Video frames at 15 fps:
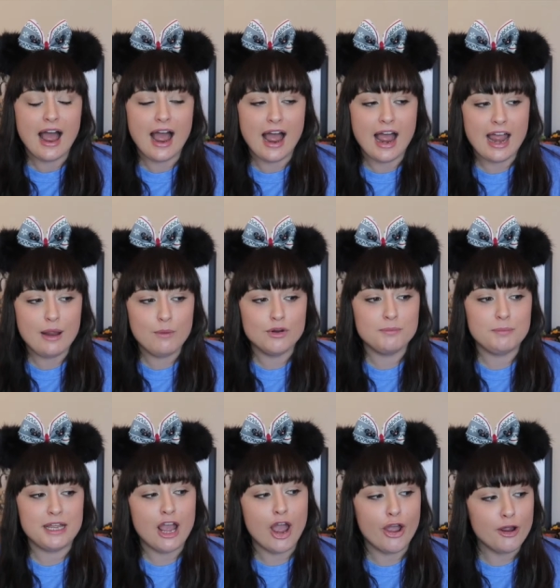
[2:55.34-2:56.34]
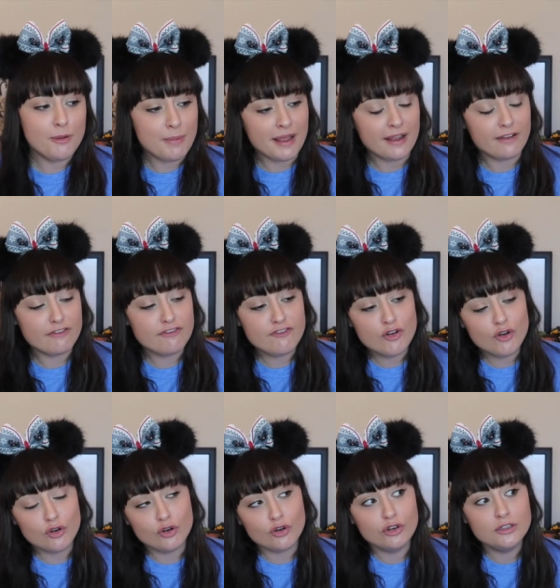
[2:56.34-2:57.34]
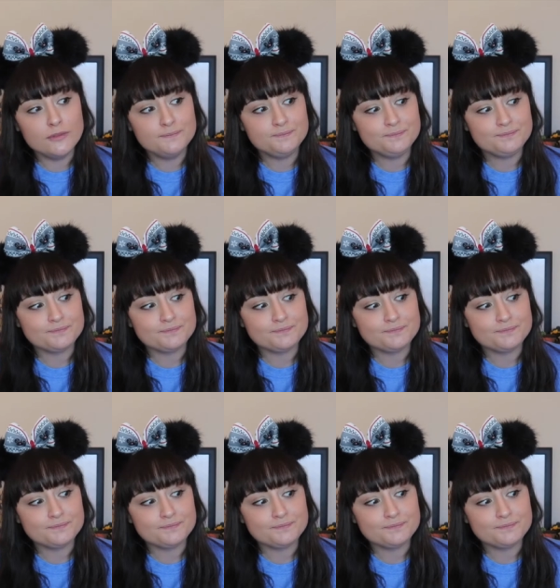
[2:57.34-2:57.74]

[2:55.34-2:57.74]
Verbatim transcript: I would be hoping for,